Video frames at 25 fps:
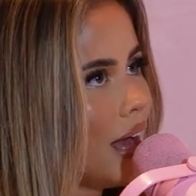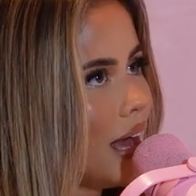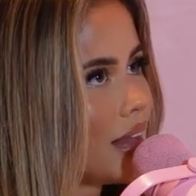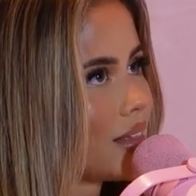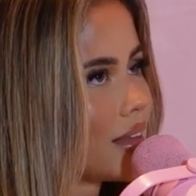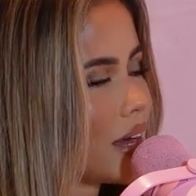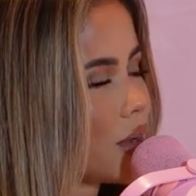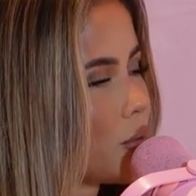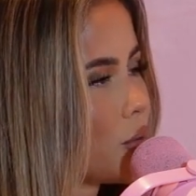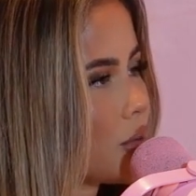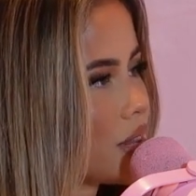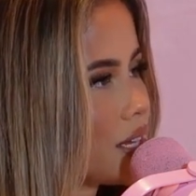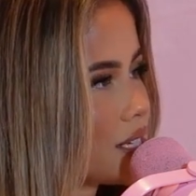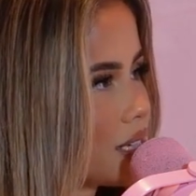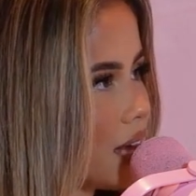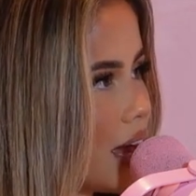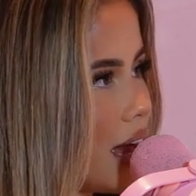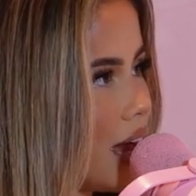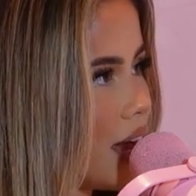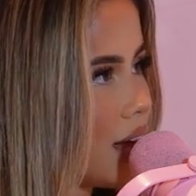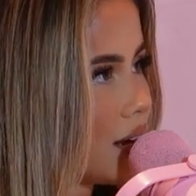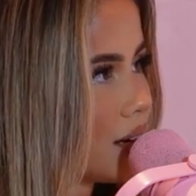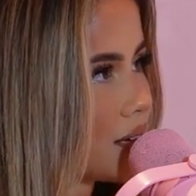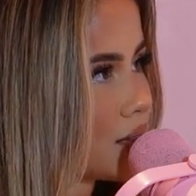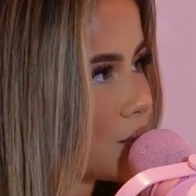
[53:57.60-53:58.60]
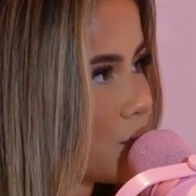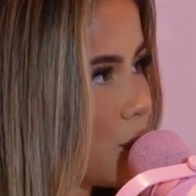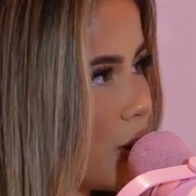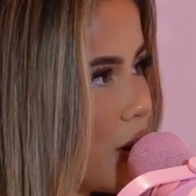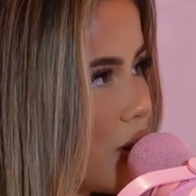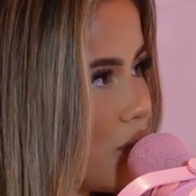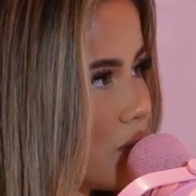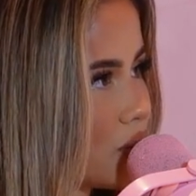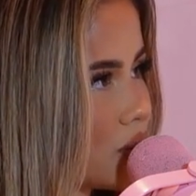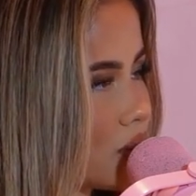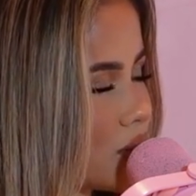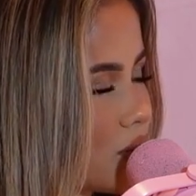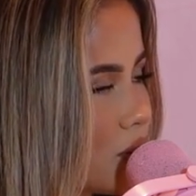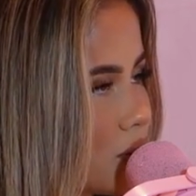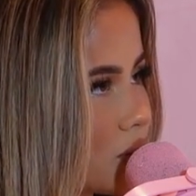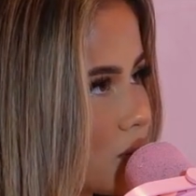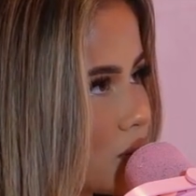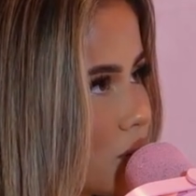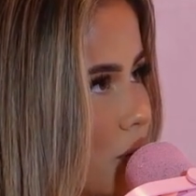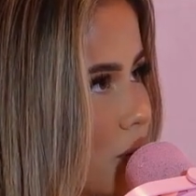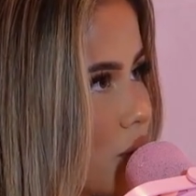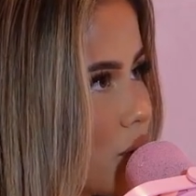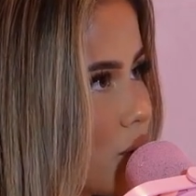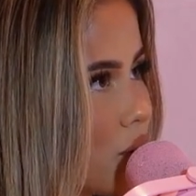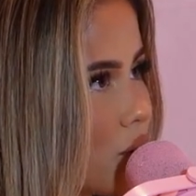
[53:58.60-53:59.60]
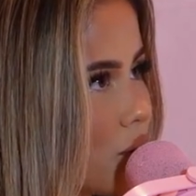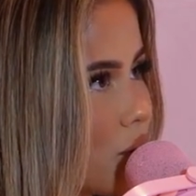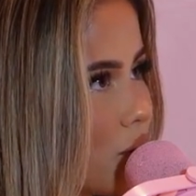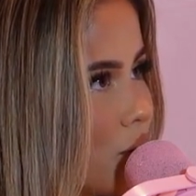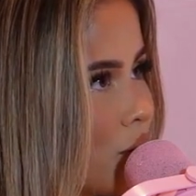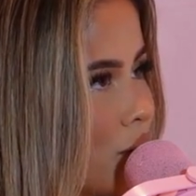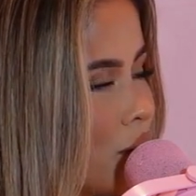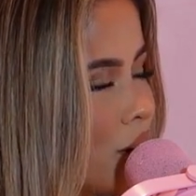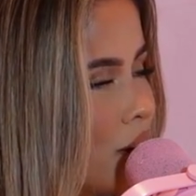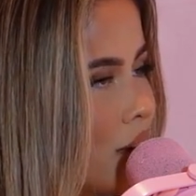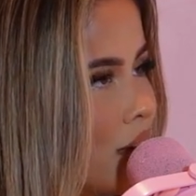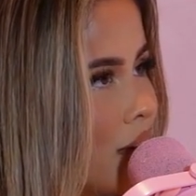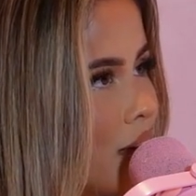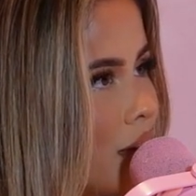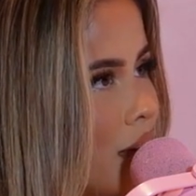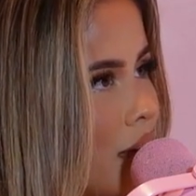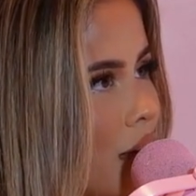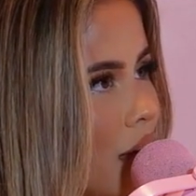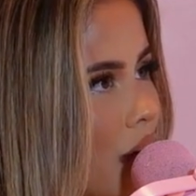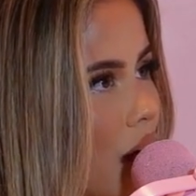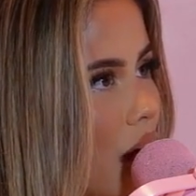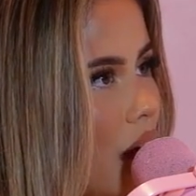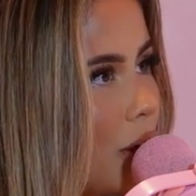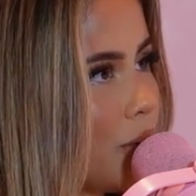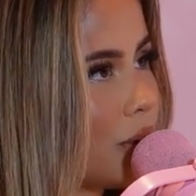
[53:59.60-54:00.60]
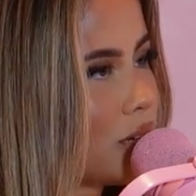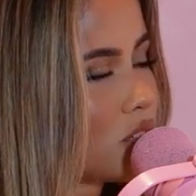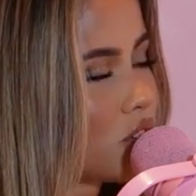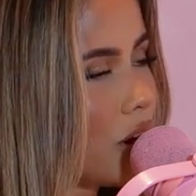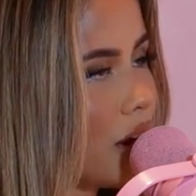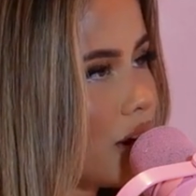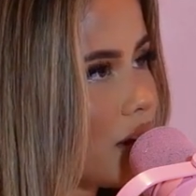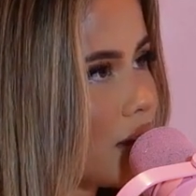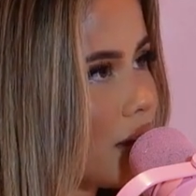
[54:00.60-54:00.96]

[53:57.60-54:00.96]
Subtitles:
And like with a tan as well, it just looks so good. I've been trying to